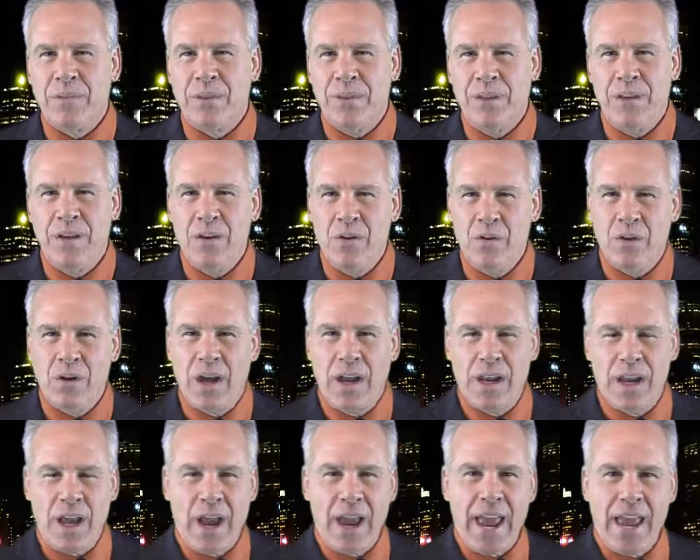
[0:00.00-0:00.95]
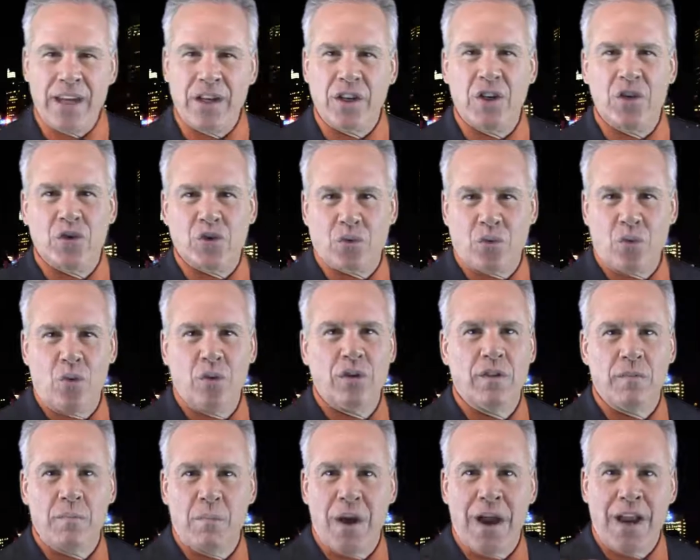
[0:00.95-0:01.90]
You know, I, I had control
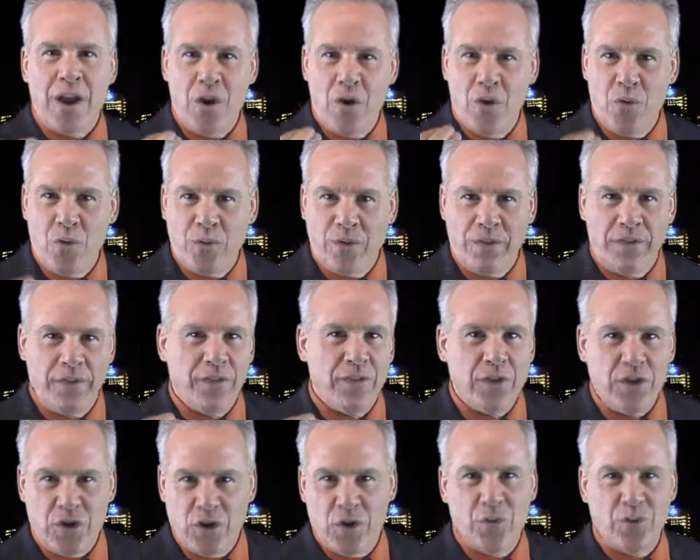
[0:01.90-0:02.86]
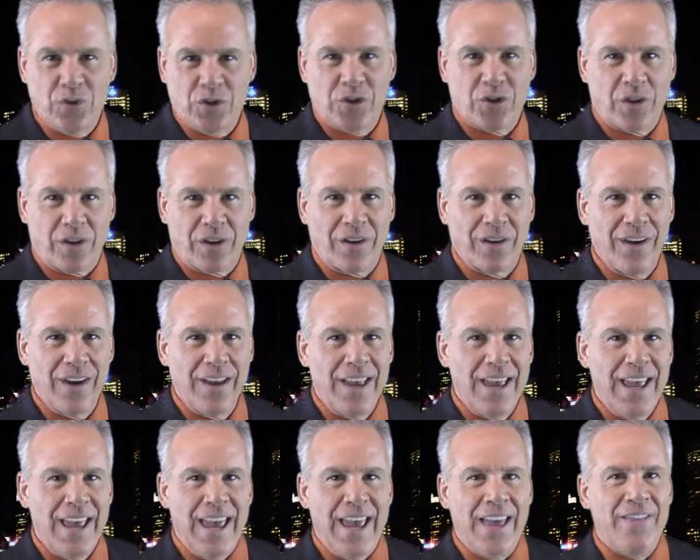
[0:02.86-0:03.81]
of my own future,
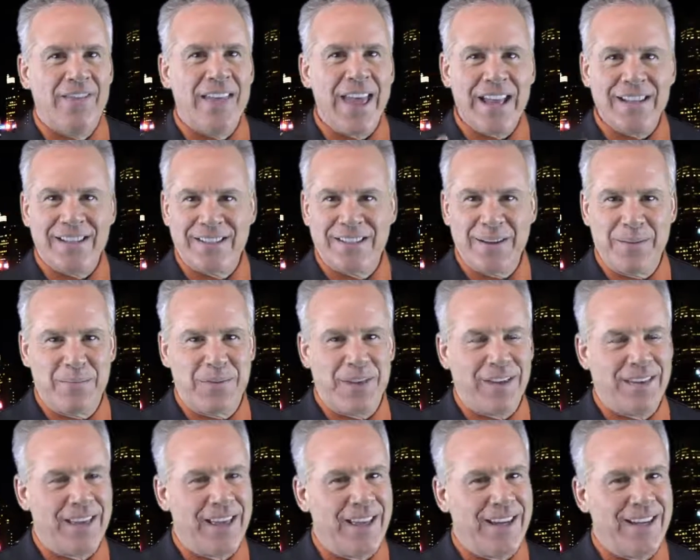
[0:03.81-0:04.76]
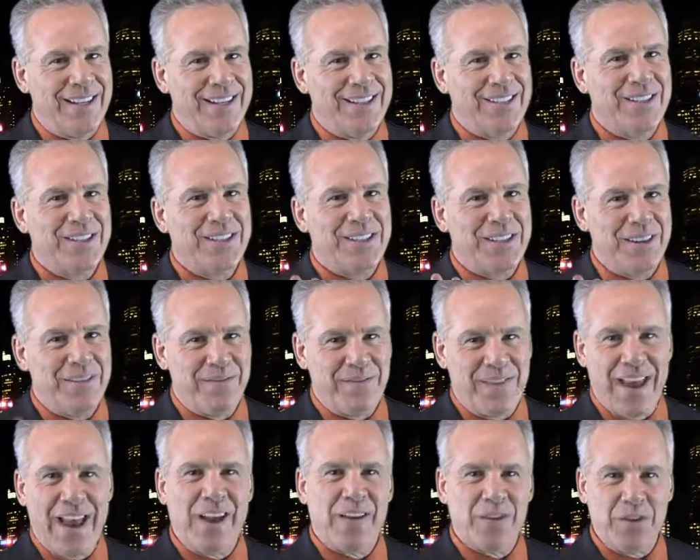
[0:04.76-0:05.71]
and that's something that is just
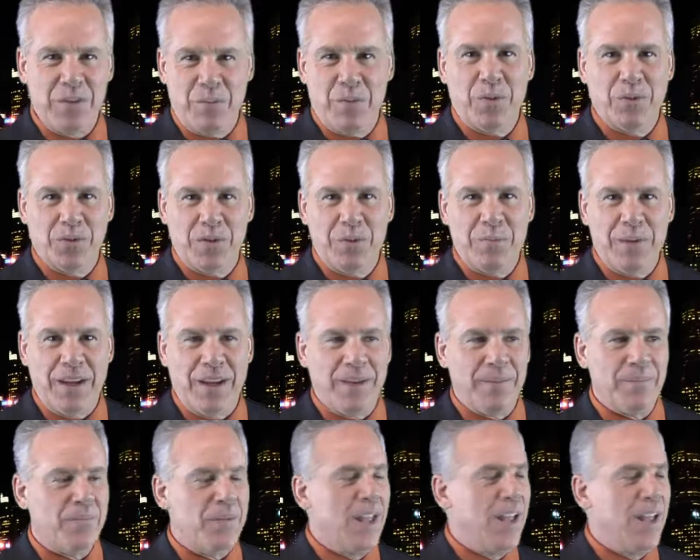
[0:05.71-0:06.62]
invaluable to me.